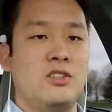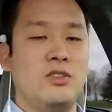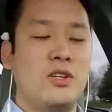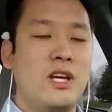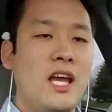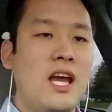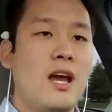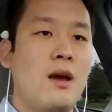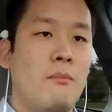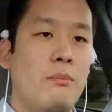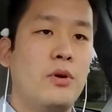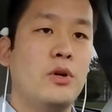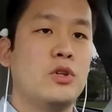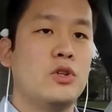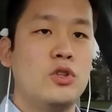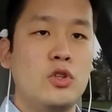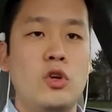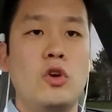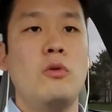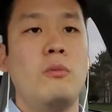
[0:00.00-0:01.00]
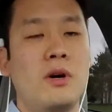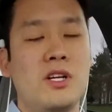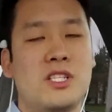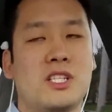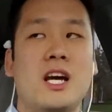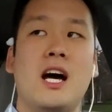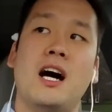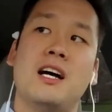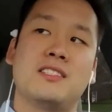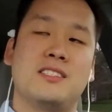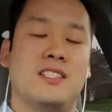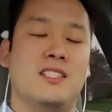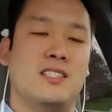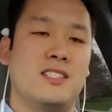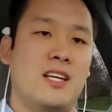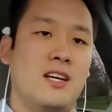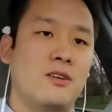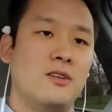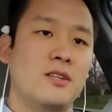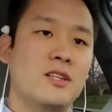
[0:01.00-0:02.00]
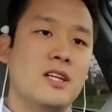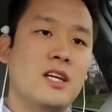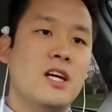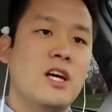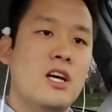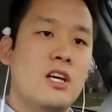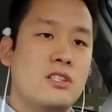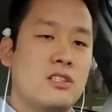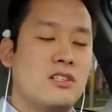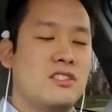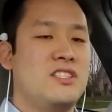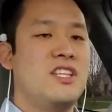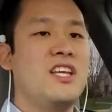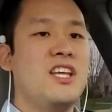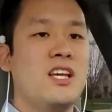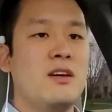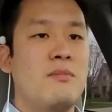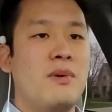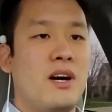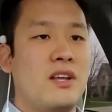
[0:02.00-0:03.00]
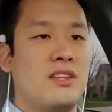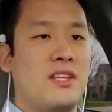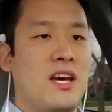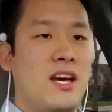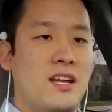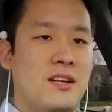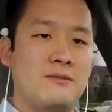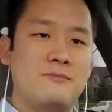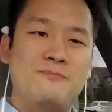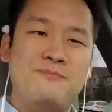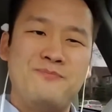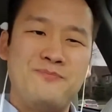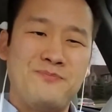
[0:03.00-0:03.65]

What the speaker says: You can't put too much content on. So I was thinking about that, and